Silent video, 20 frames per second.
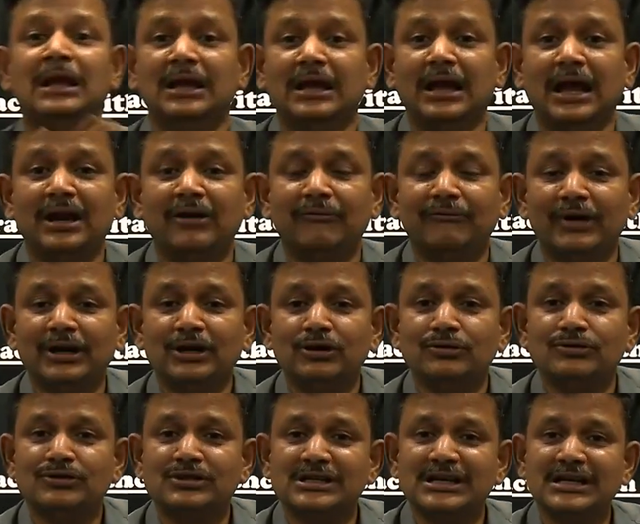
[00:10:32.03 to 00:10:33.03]
And when
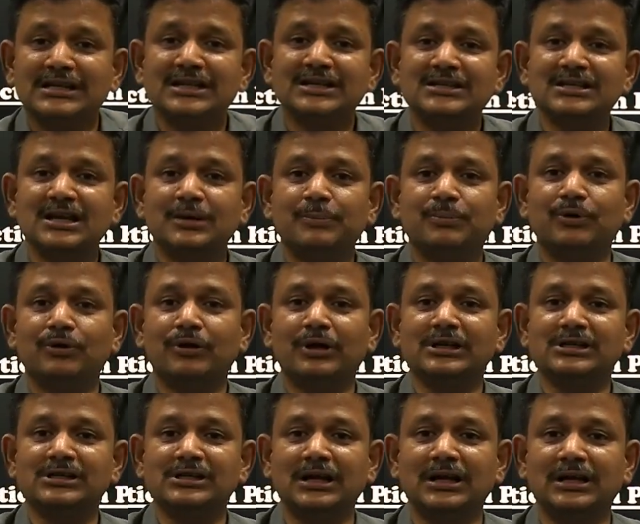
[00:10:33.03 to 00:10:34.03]
you see this in a
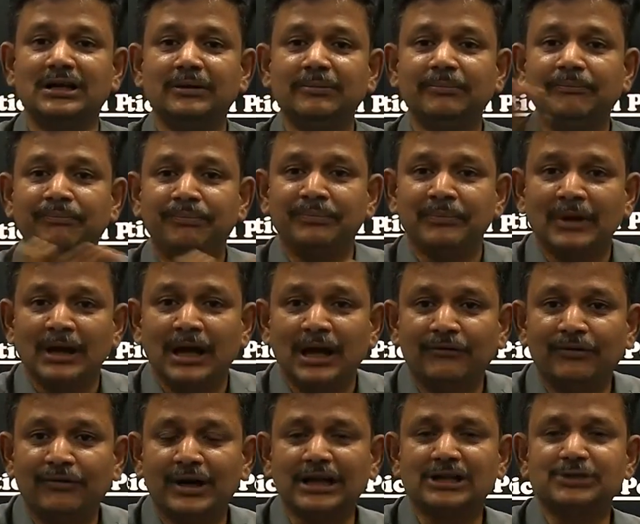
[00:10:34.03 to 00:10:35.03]
progression,
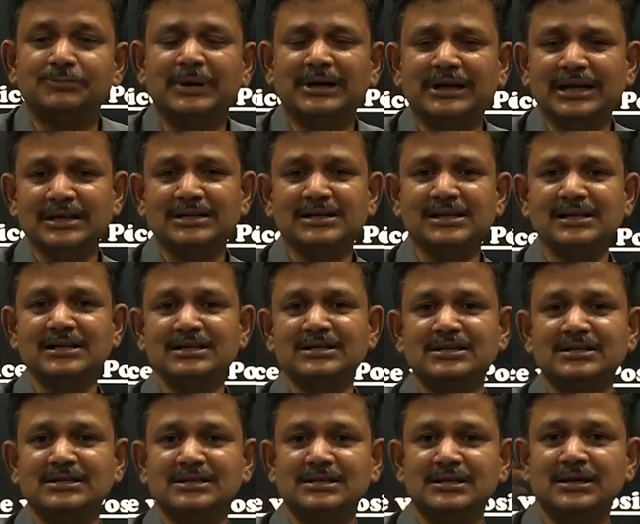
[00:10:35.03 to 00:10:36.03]
if your expectation
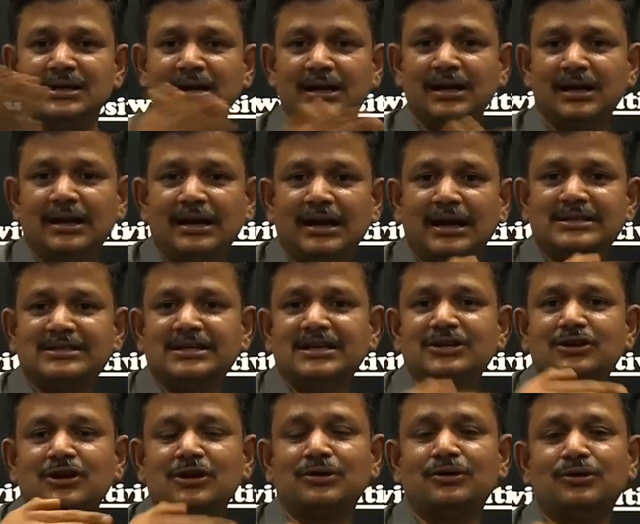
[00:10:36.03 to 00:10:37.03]
is, let's say
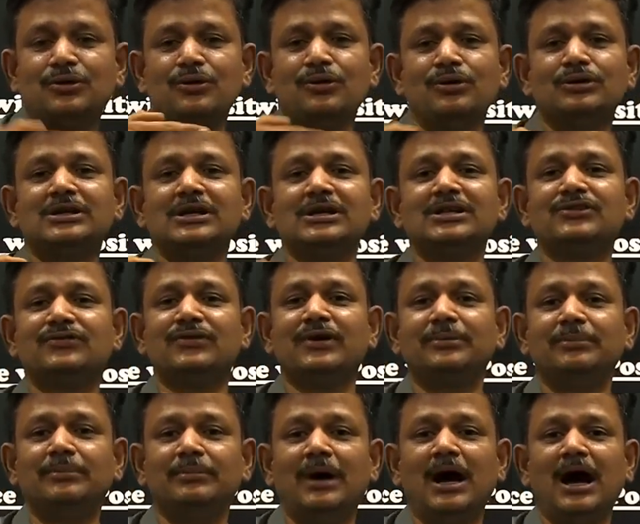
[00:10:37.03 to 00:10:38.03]
your growth is
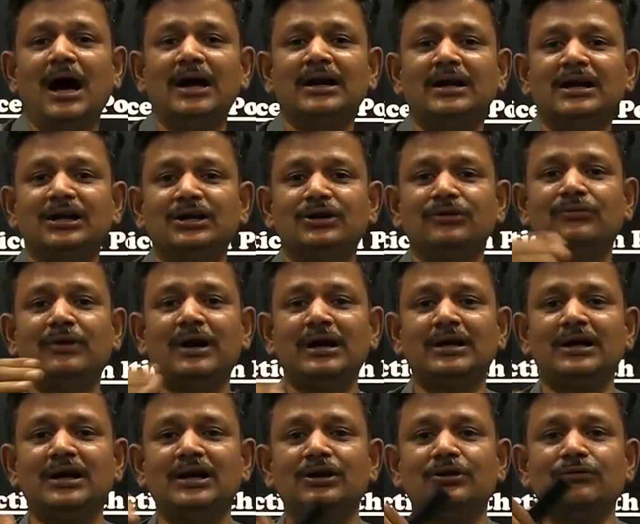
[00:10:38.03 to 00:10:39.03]
from 100 to
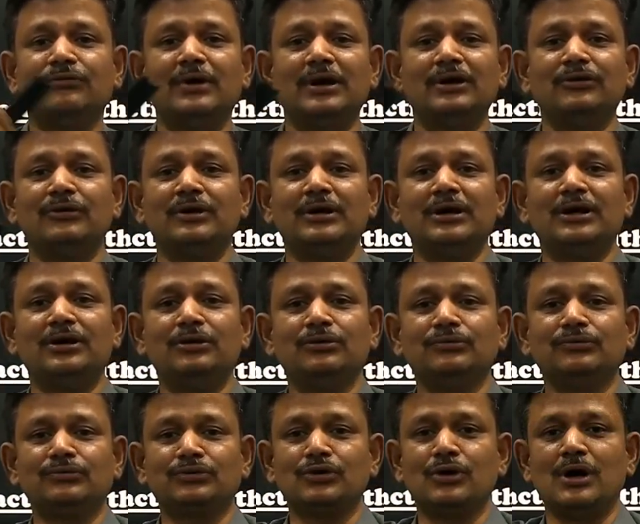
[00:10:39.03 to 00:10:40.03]
110 to 120
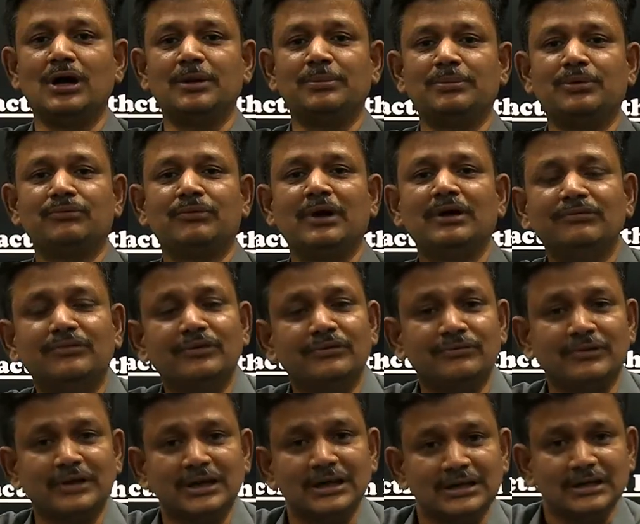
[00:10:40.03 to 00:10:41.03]
to so on up to
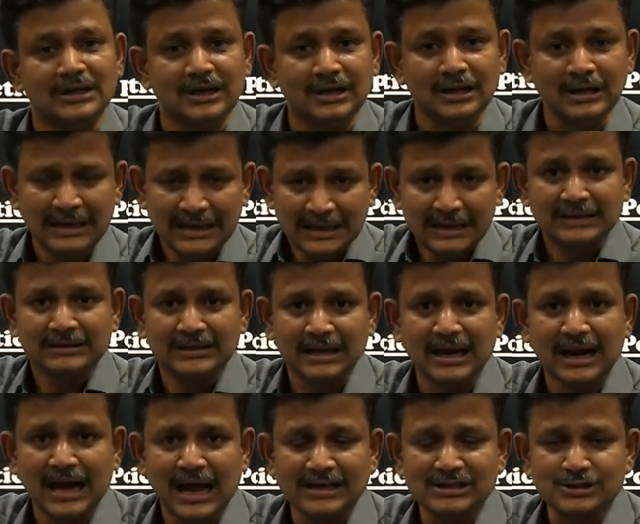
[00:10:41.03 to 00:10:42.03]
150 till the
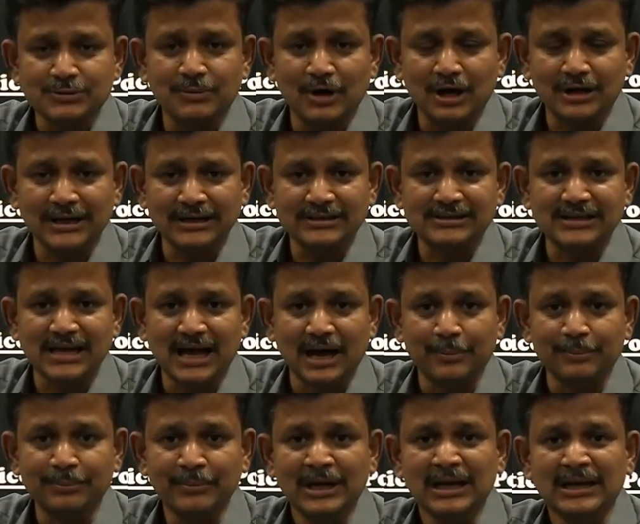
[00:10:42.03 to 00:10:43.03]
last mark
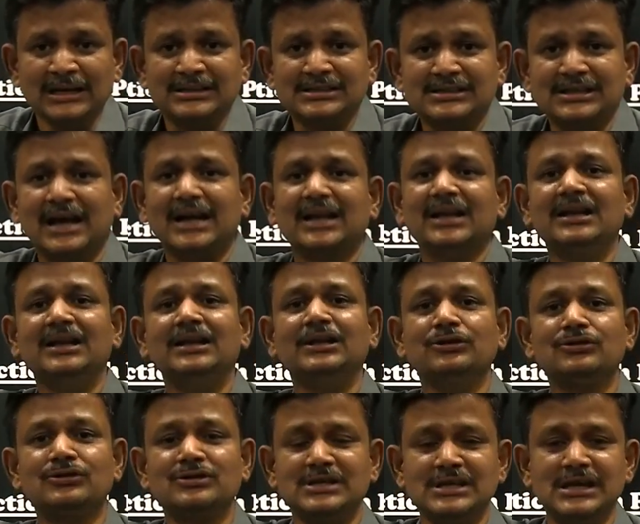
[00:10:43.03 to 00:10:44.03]
exam, suddenly
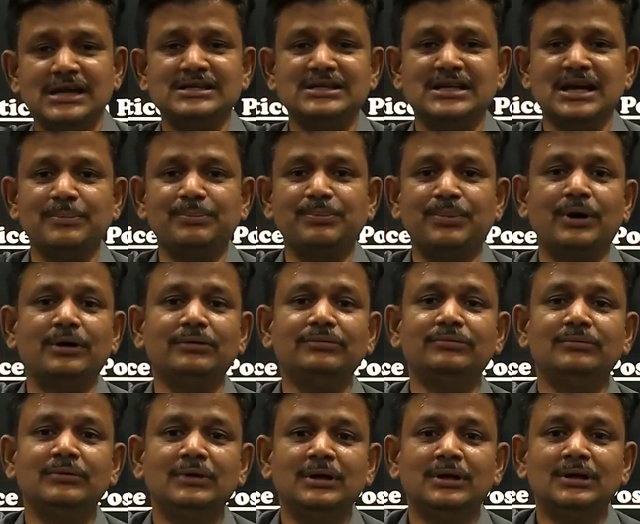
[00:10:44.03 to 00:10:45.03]
you see a jump
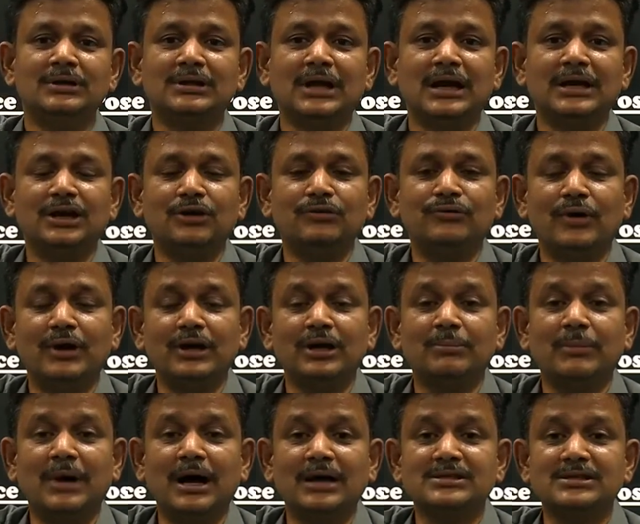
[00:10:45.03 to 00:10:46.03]
of 30 to 40
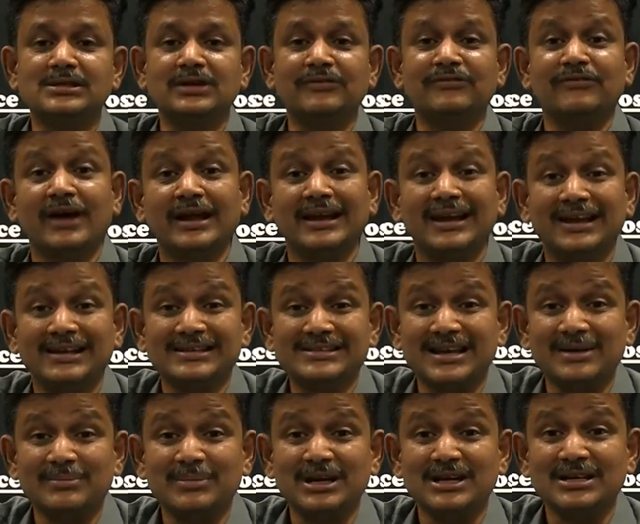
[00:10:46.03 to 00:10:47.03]
marks in the final
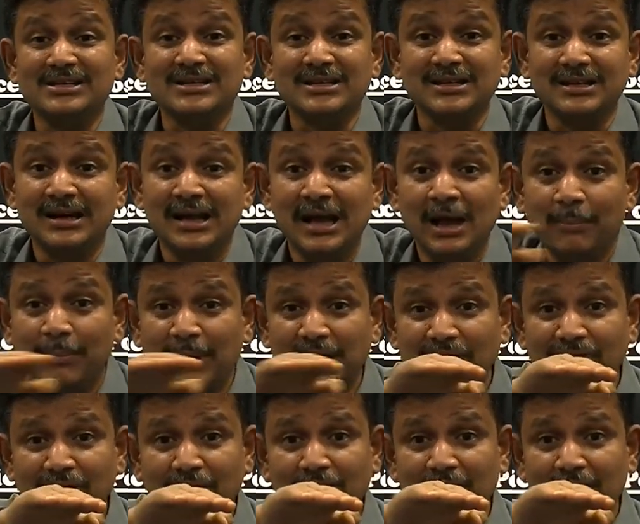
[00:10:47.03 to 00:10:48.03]
examination. But
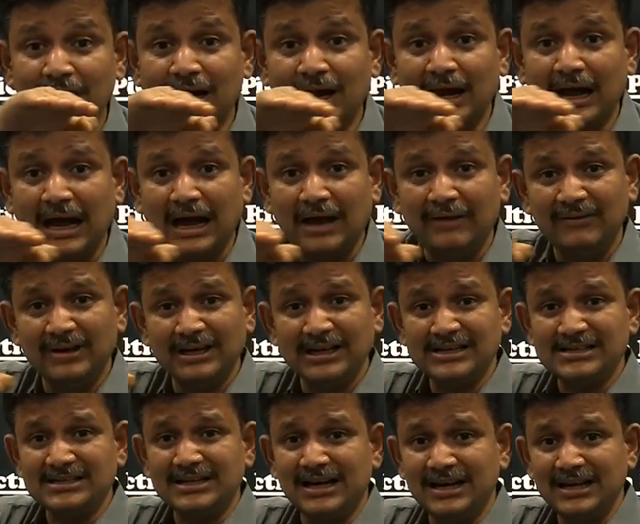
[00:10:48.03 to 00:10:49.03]
if you are having
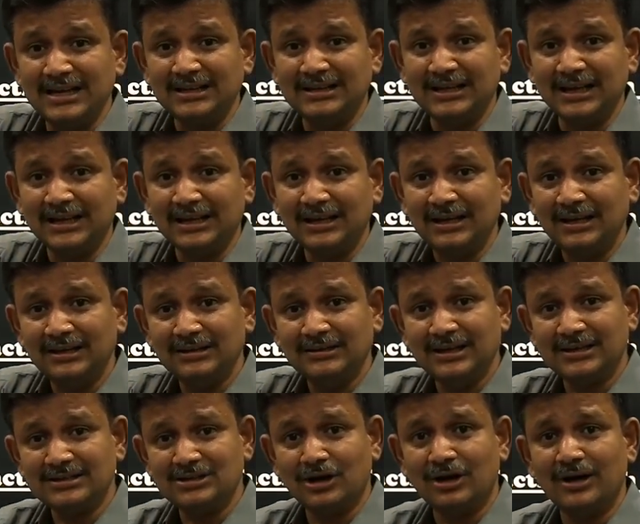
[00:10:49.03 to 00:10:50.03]
a study thing,
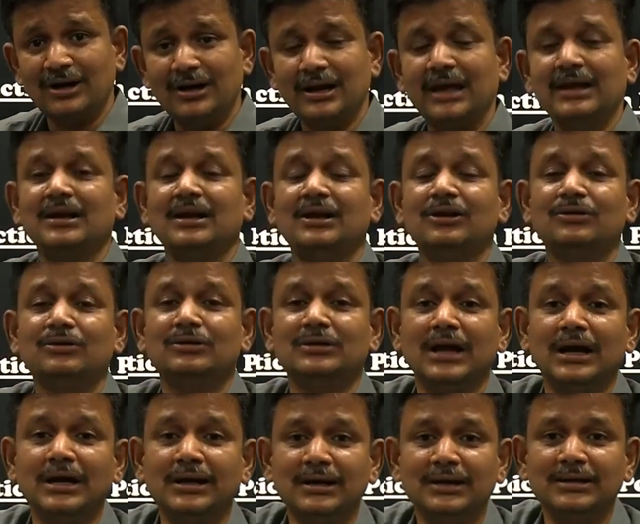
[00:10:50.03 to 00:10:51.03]
there is all likelihood
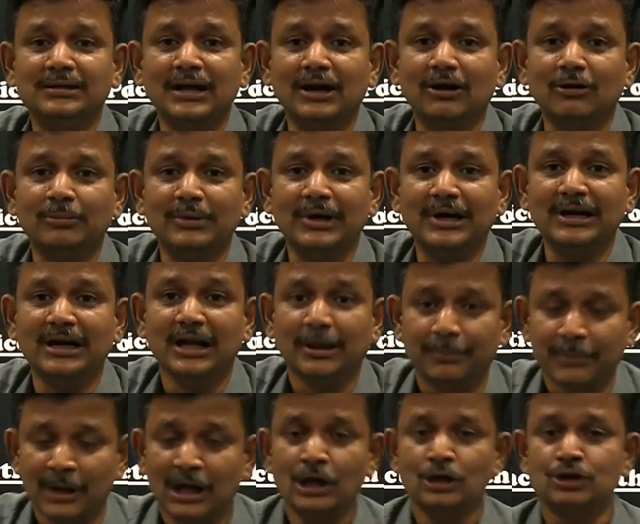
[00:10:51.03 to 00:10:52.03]
that there will be a
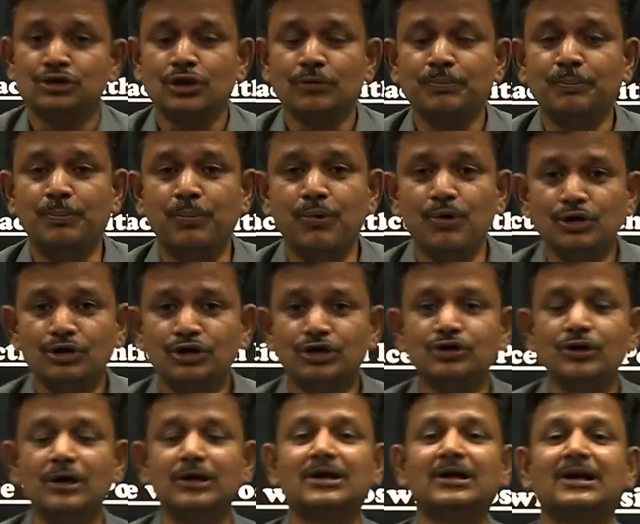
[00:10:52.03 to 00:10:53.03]
dip. So boost
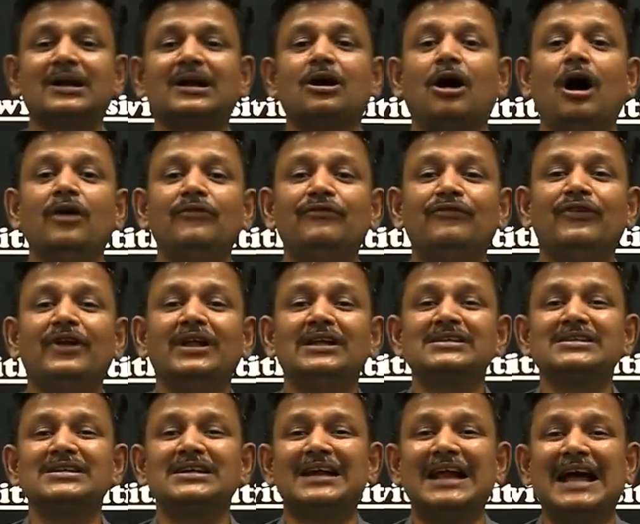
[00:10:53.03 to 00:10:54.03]
your
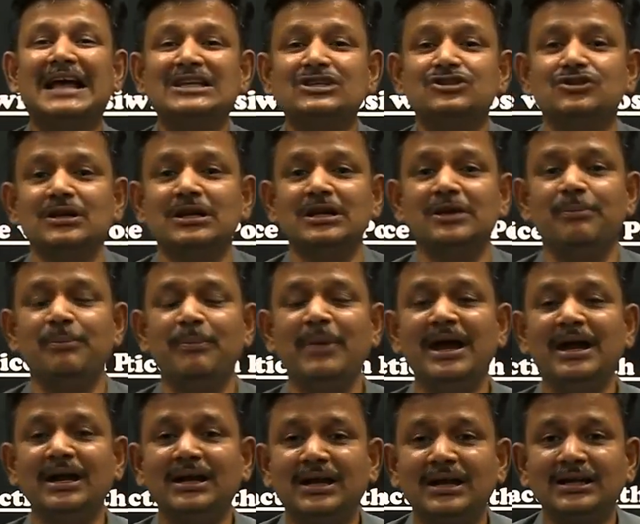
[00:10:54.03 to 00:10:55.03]
confidence gradually.
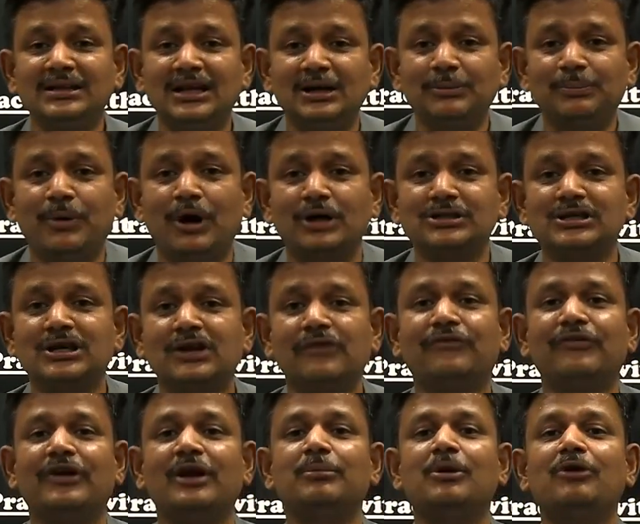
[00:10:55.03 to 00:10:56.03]
Maintain that
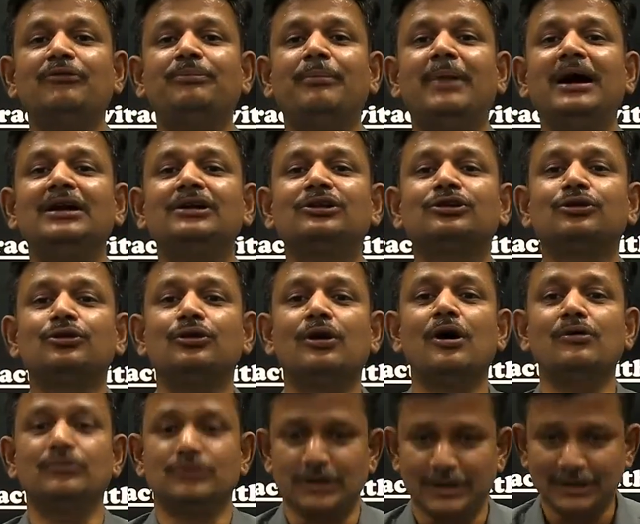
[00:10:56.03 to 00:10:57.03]
positive frame of mind
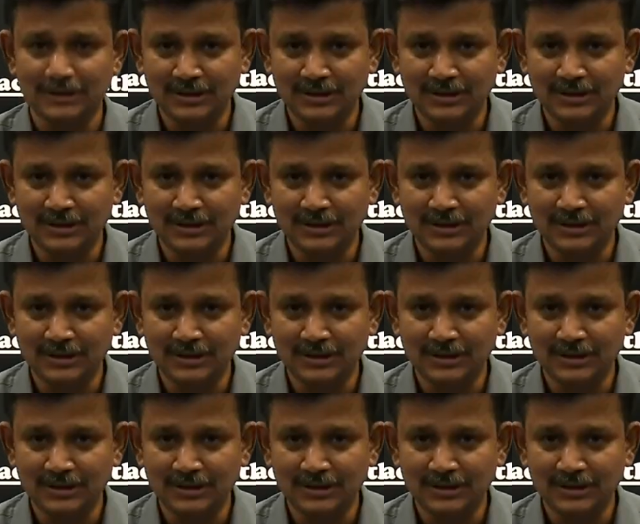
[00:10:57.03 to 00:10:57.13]
throughout.